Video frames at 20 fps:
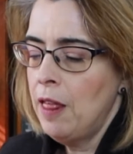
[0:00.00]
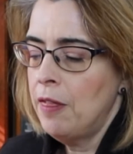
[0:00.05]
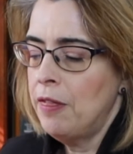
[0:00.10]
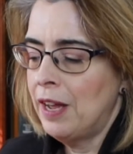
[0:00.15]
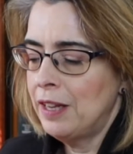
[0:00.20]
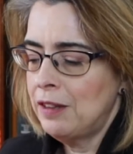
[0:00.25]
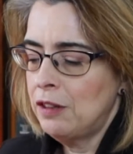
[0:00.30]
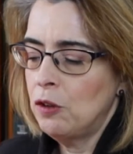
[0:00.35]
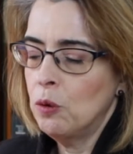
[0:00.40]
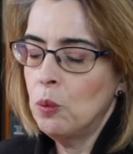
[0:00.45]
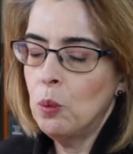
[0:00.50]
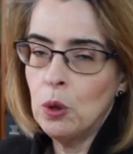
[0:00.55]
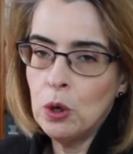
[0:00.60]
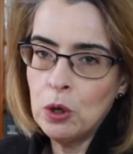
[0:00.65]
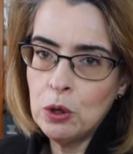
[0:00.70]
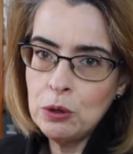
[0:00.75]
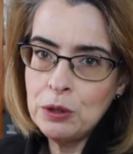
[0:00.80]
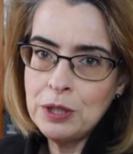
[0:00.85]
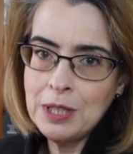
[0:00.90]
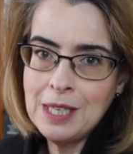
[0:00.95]
that the
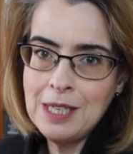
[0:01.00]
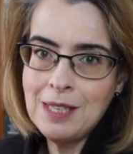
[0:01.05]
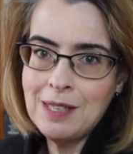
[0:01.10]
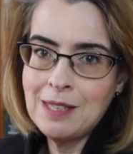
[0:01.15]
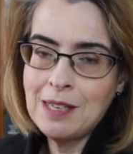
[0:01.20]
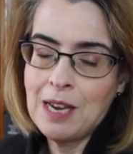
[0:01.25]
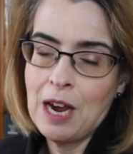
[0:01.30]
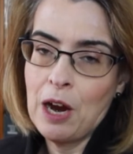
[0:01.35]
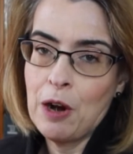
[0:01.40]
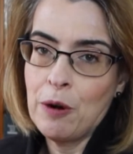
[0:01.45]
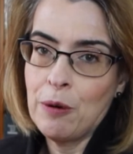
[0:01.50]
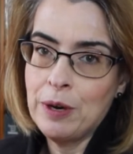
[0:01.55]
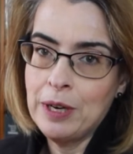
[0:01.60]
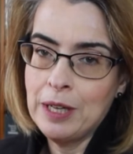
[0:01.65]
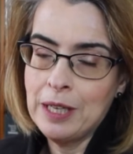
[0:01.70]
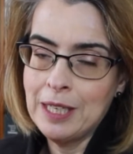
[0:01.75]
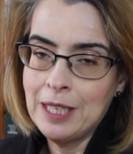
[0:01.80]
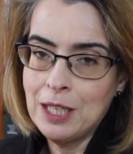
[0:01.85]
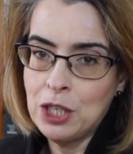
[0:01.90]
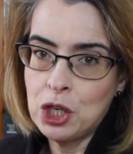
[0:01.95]
world is
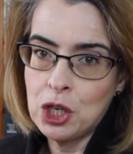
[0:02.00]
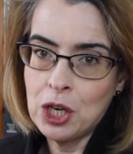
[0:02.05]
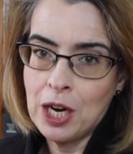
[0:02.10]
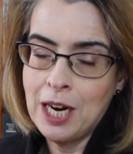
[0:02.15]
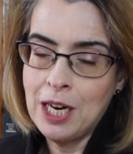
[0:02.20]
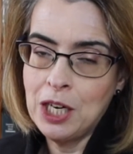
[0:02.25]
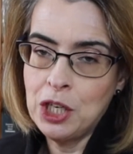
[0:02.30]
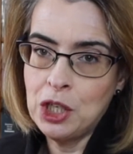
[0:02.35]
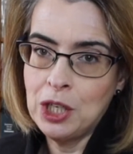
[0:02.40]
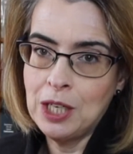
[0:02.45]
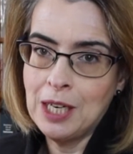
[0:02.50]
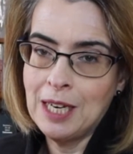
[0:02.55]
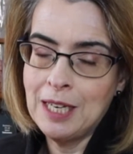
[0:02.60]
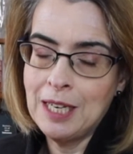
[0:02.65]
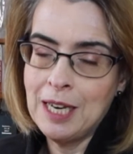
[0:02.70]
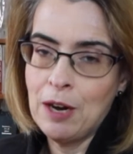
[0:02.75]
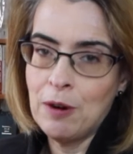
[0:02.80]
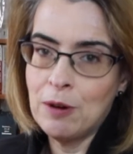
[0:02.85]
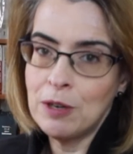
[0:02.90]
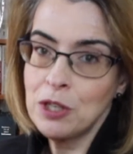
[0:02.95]
currently changing
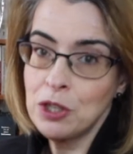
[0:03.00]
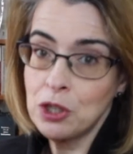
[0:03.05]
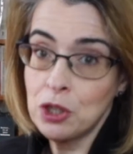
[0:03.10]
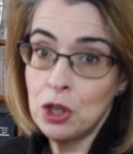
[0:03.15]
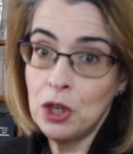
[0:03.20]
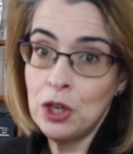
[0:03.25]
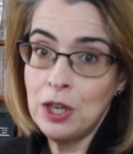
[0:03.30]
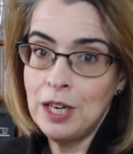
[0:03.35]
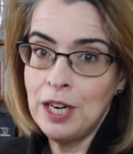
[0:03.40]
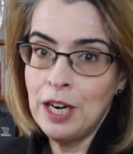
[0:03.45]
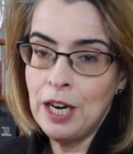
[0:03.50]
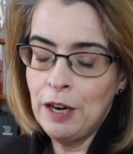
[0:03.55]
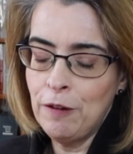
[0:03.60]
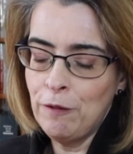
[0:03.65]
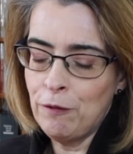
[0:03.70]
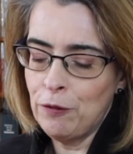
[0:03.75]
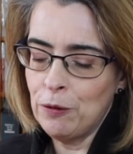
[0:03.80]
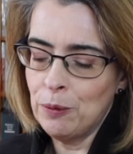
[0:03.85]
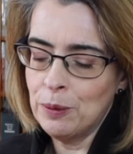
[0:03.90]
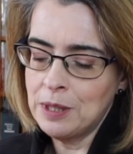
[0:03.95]
and there are certain
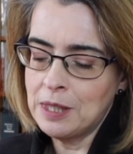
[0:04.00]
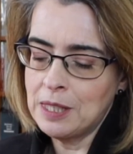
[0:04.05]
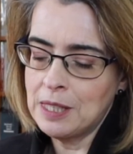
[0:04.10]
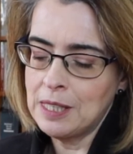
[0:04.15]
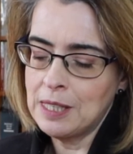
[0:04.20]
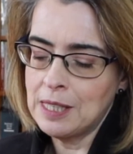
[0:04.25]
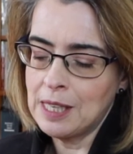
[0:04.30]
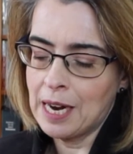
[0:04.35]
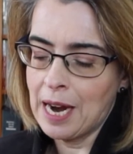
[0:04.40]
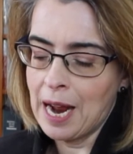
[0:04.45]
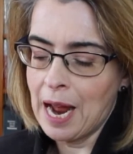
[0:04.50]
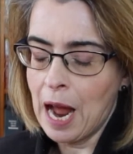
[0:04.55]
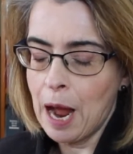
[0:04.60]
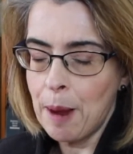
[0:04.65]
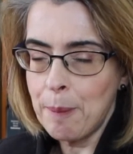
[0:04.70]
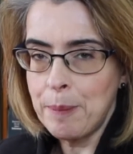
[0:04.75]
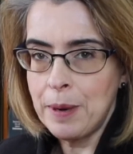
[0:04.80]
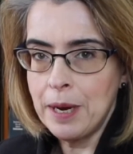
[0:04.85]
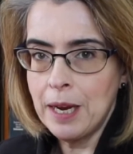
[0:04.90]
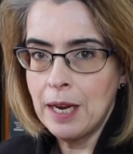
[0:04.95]
influences that are
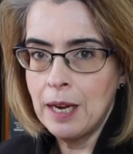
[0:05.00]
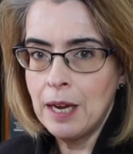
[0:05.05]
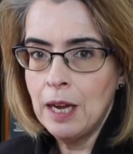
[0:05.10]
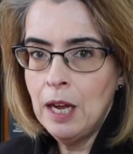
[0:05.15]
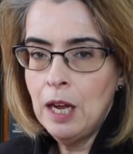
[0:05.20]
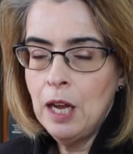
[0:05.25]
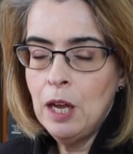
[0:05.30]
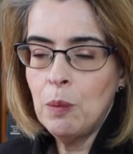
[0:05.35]
happening